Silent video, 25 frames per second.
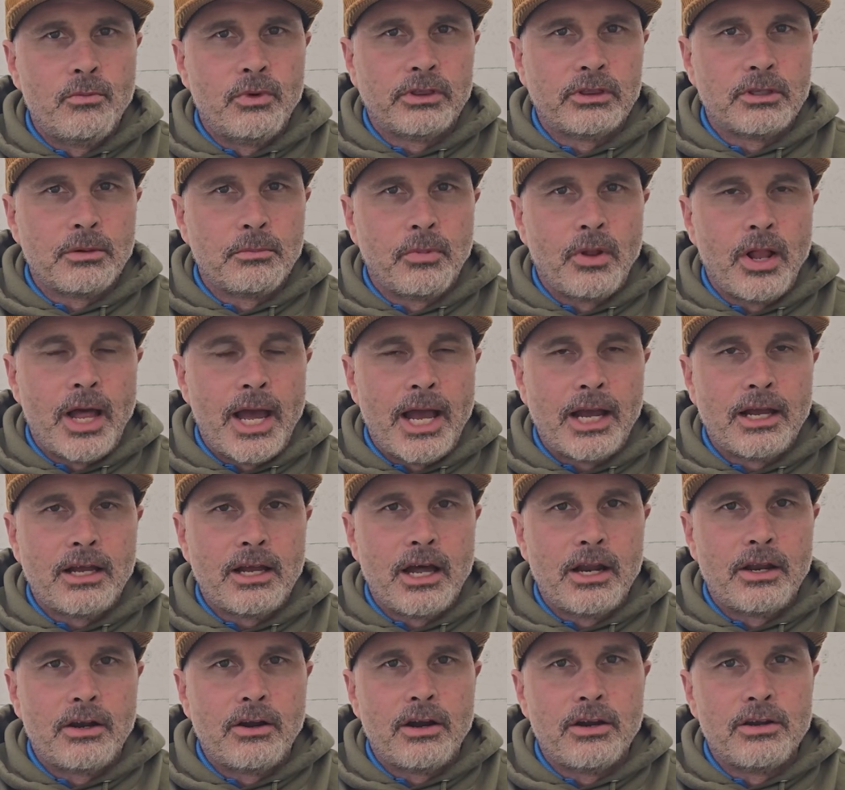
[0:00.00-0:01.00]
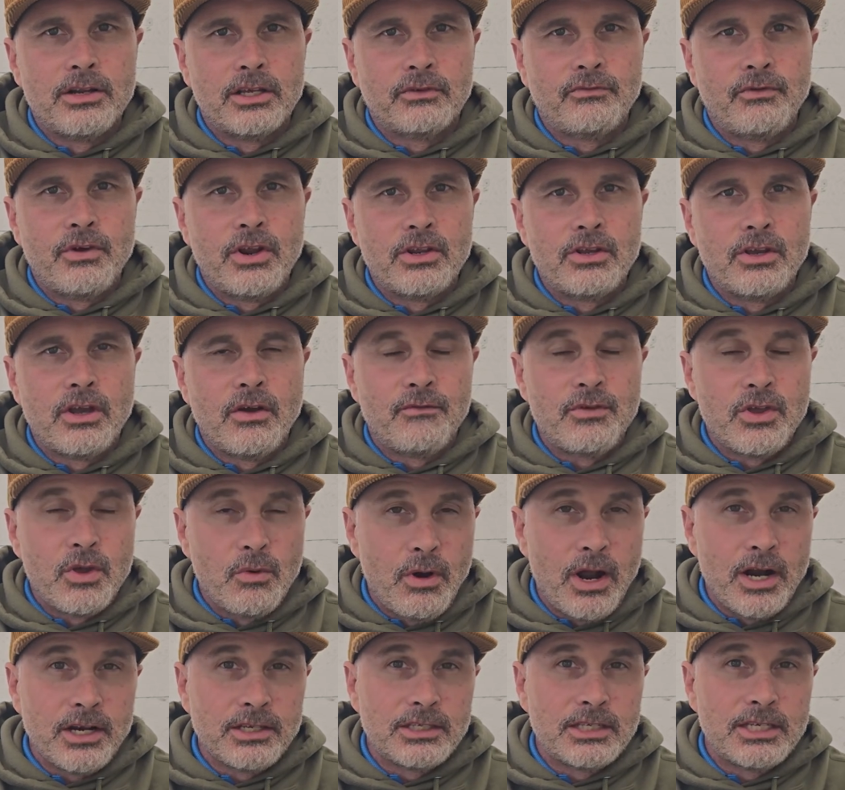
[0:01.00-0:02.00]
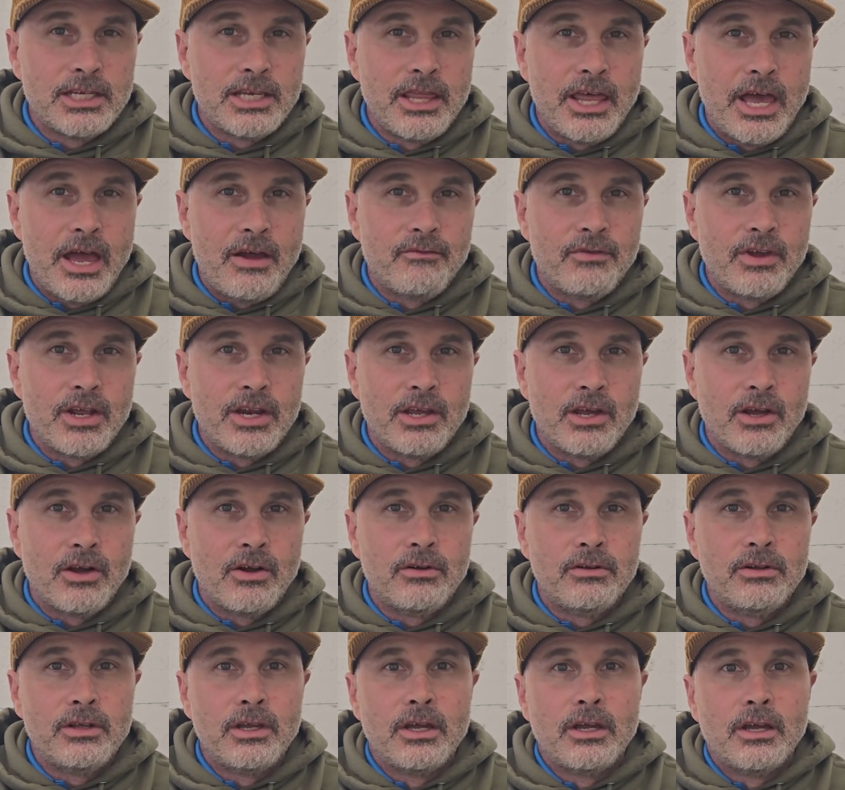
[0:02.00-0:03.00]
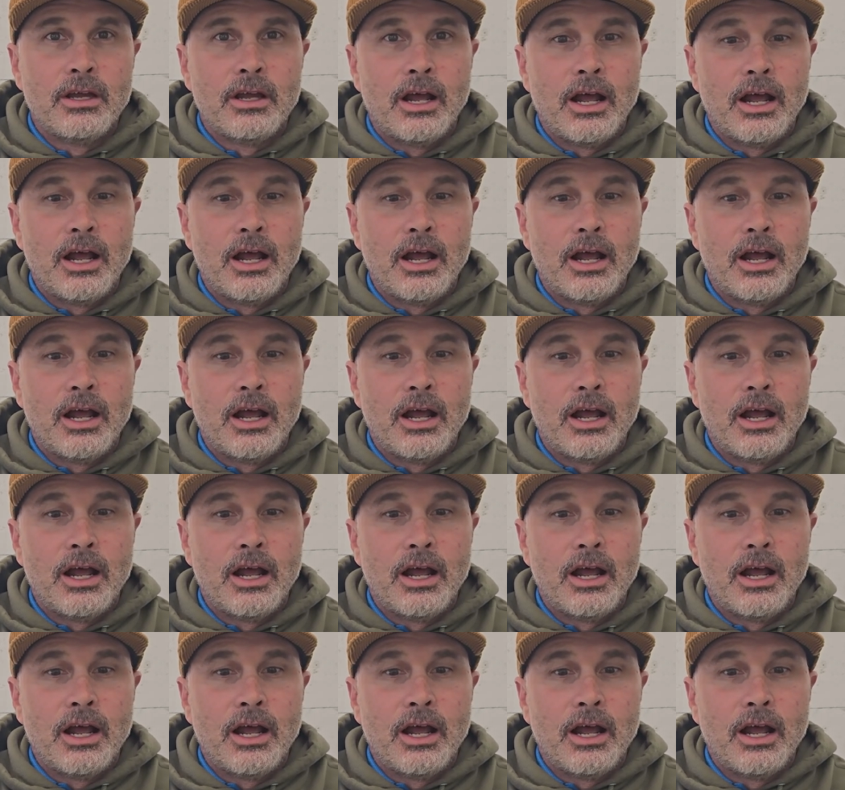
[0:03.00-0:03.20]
with the black on there in this video. If you want to see that video,